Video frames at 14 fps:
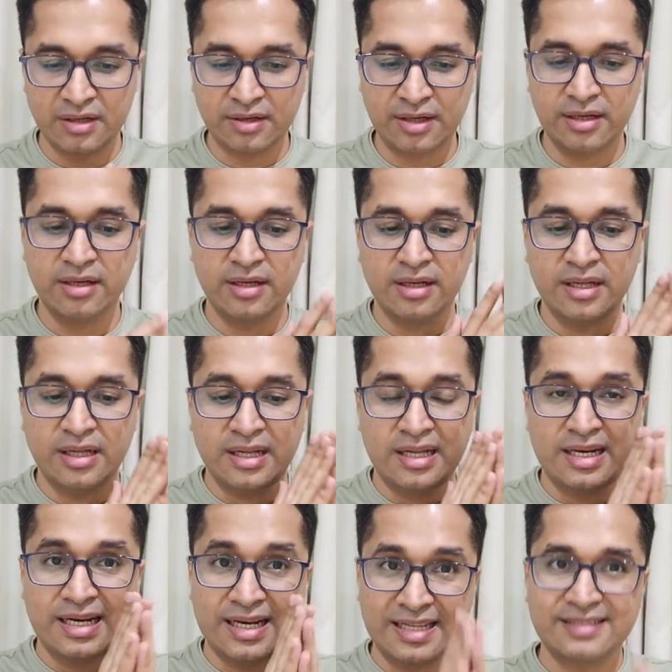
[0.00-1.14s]
Okay,
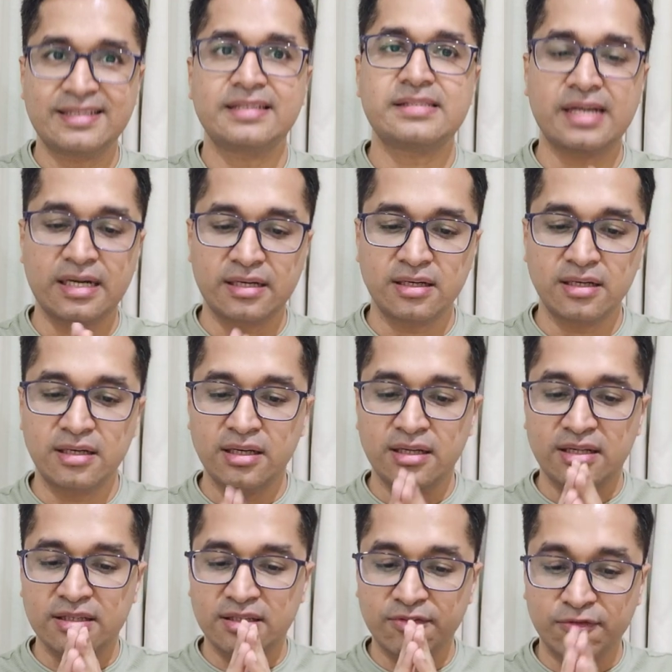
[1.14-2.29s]
let's get started.
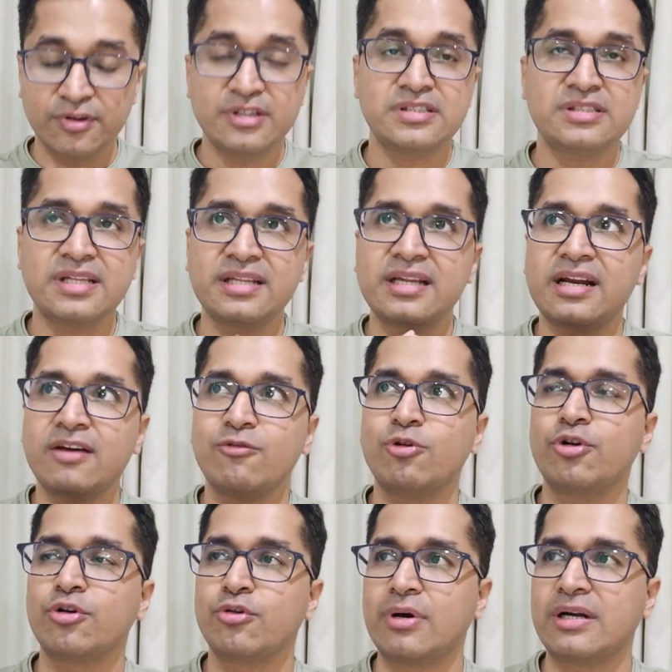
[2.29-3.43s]
The first thing that I
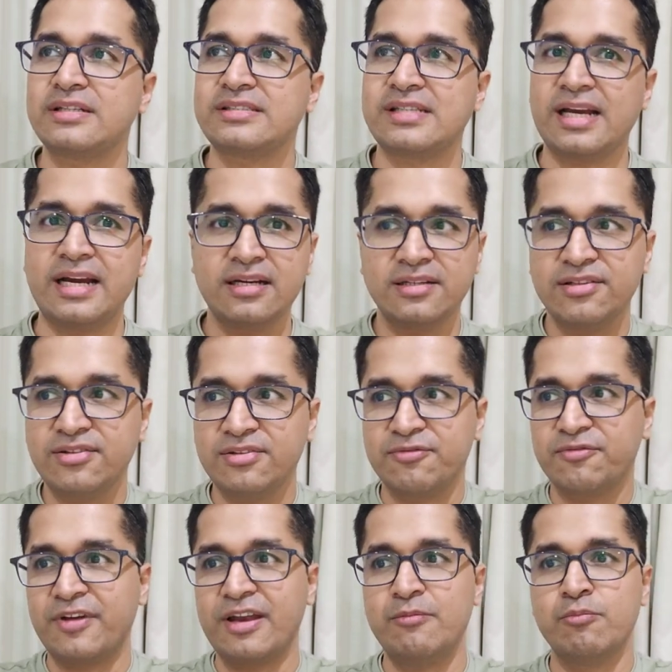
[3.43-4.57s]
want you to understand is
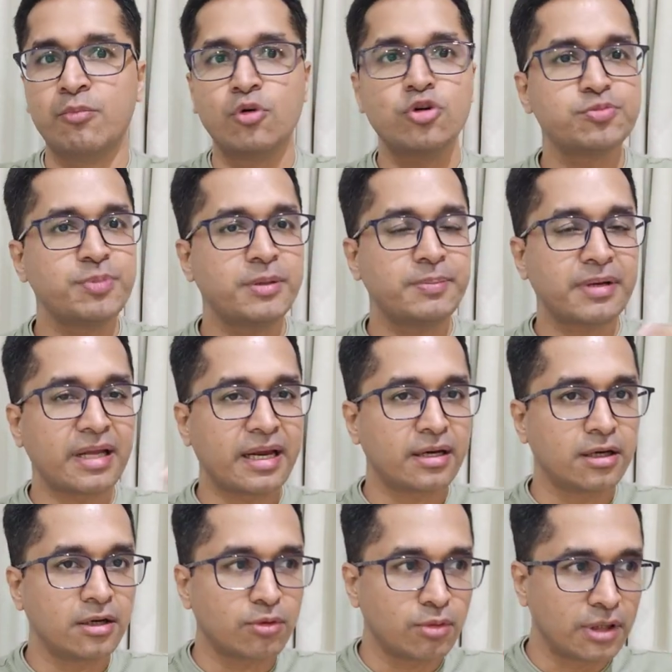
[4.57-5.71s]
when most people get
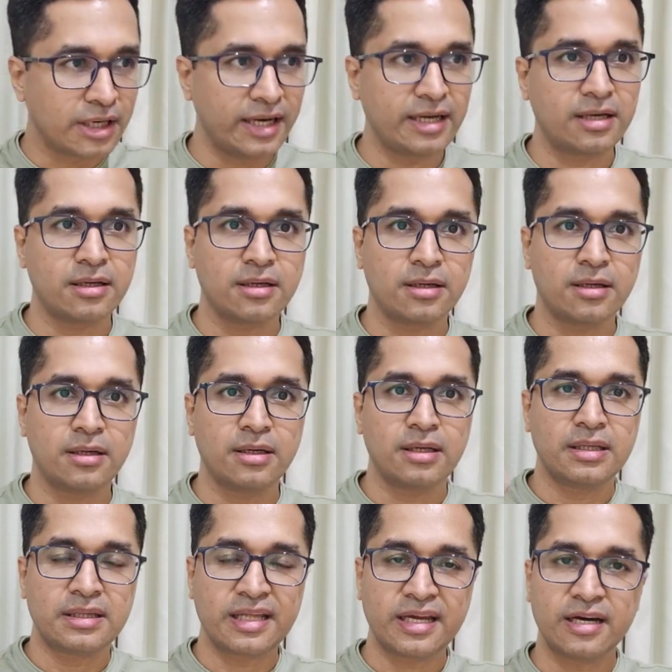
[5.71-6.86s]
into debt,
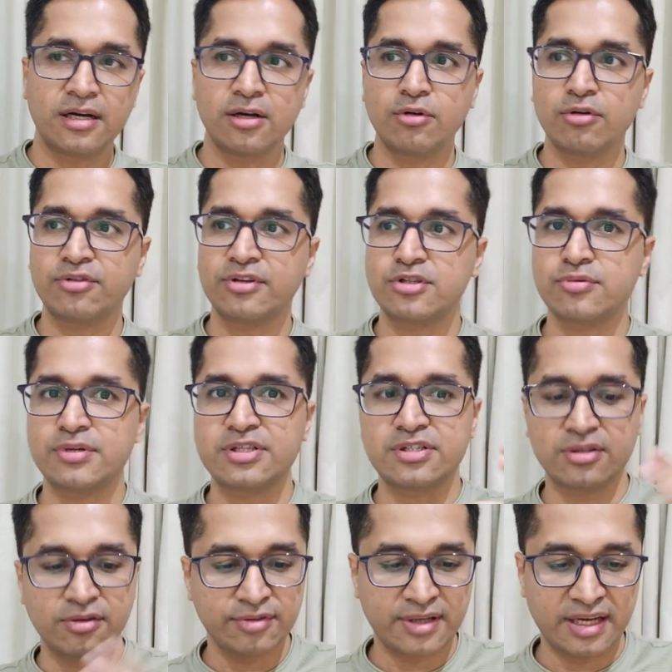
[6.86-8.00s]
they get into a
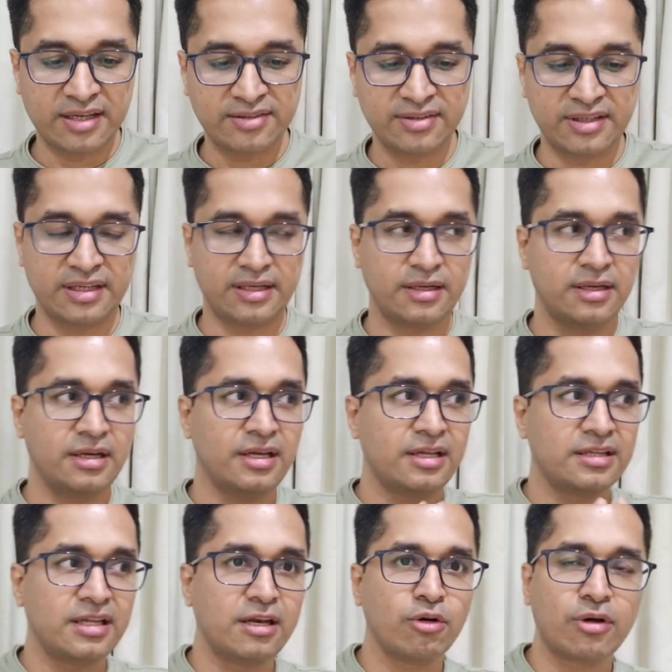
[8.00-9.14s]
situation of scarcity.
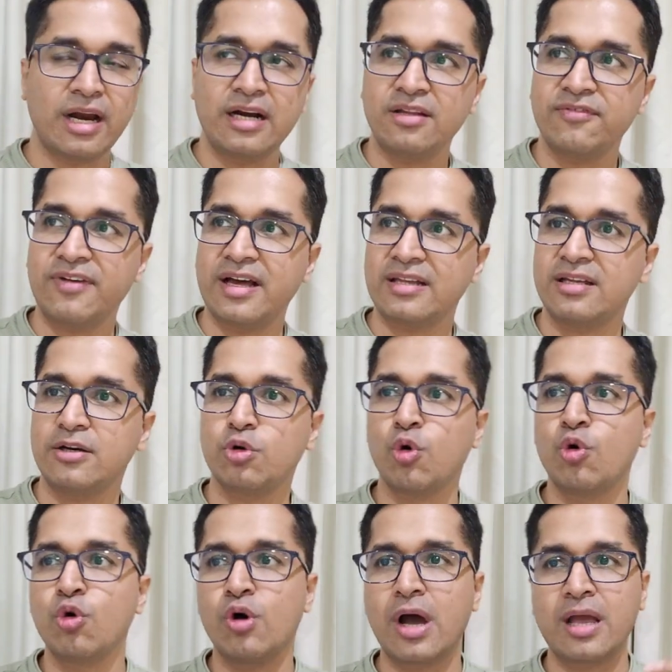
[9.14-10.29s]
They look at the fact that,
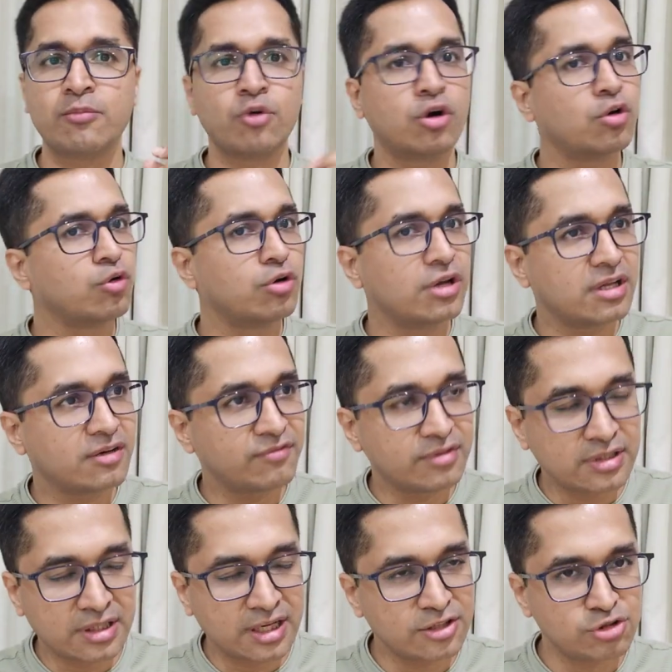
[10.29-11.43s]
oh, I am not good enough
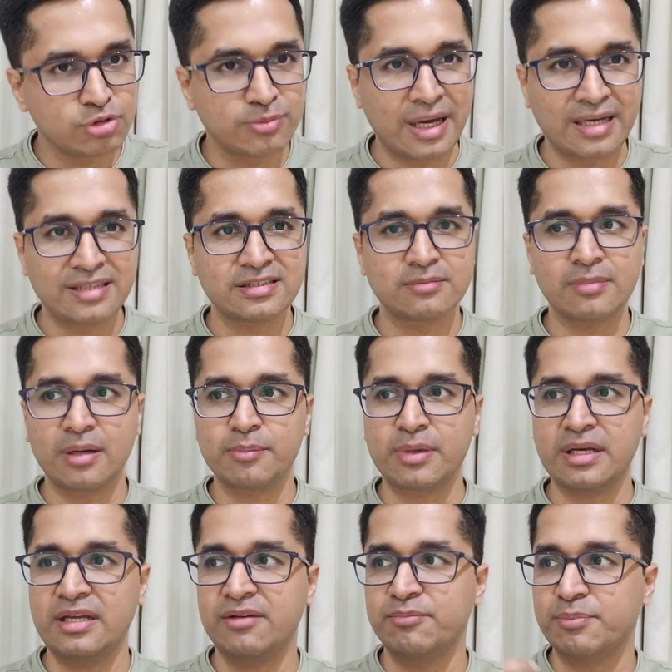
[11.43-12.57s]
with regards to managing my
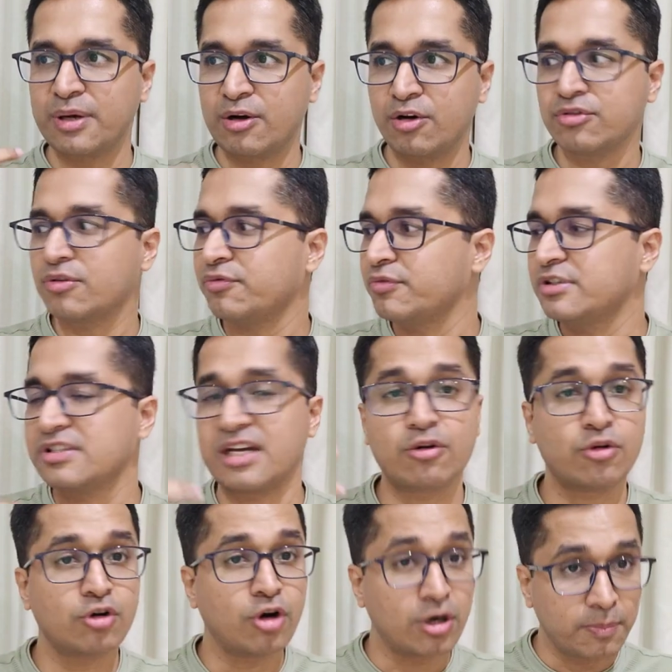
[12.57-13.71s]
money, because of which I
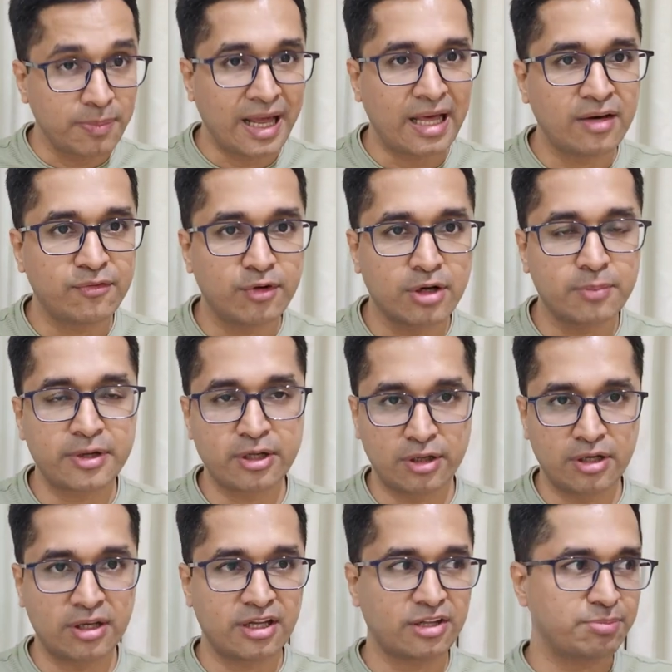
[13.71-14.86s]
could not plan for a
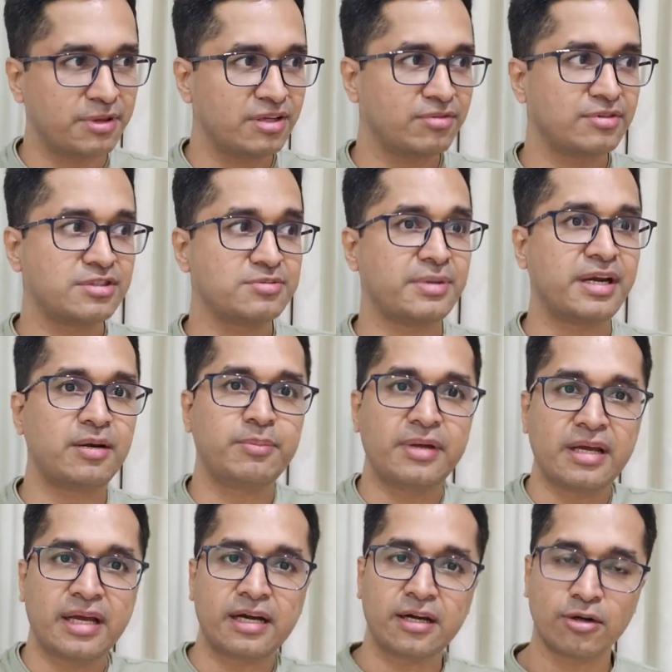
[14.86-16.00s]
particular expense, which made
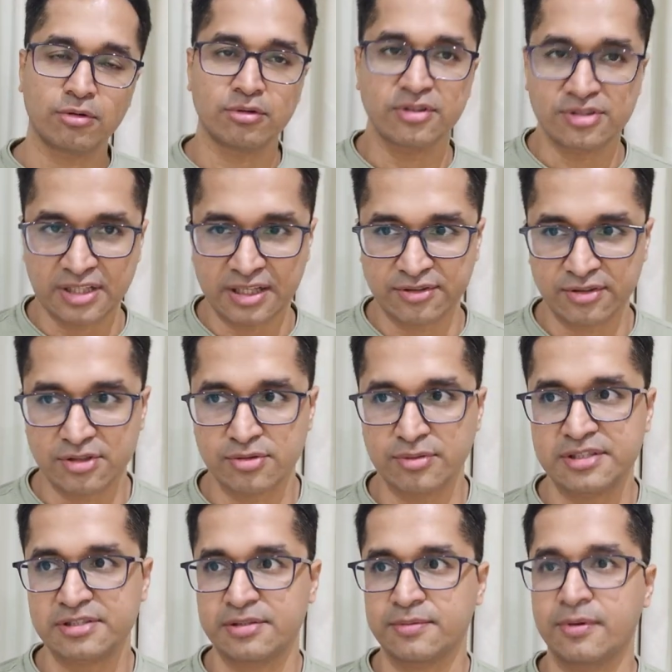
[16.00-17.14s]
me get into this debt
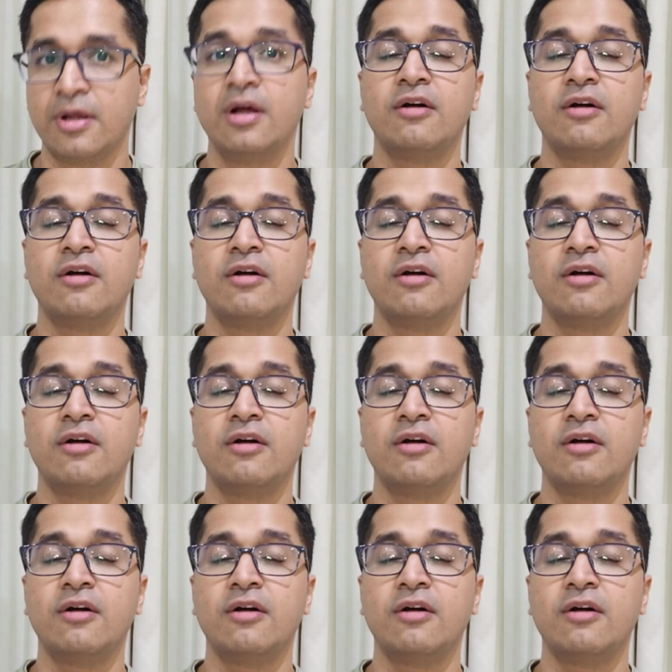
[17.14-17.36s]
situation.